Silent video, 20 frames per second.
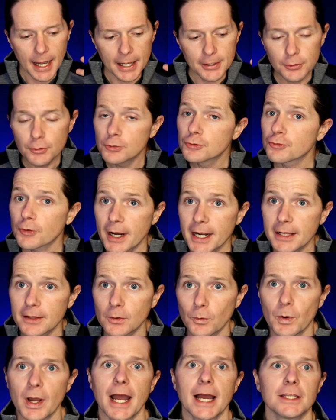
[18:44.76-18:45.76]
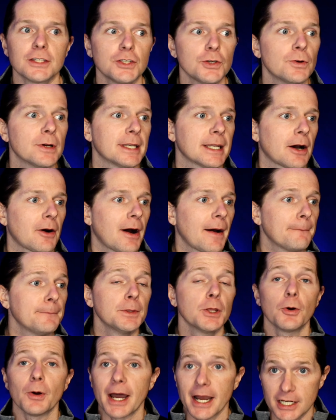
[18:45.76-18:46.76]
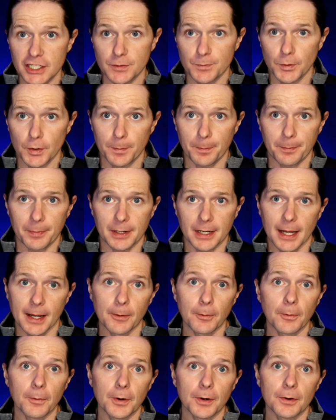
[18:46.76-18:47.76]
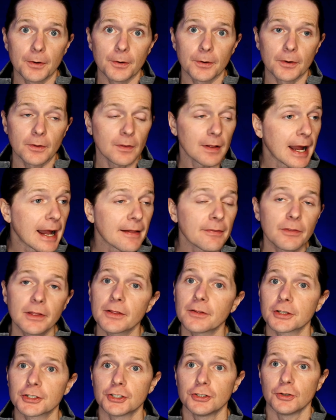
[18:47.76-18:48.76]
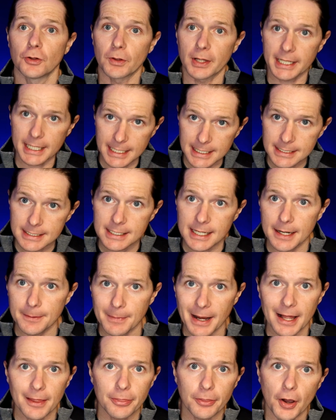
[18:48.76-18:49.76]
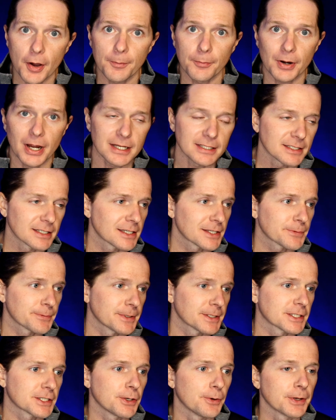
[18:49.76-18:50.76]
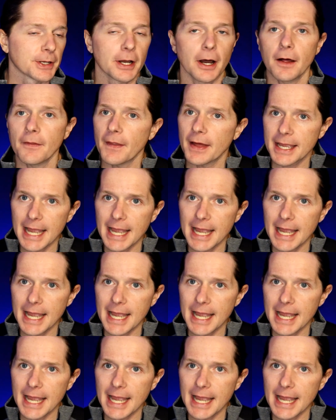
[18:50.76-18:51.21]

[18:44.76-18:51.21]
I do training the way I do it, now I'm no expert, but I will gladly let you know, like, inside my thought process, what's going on.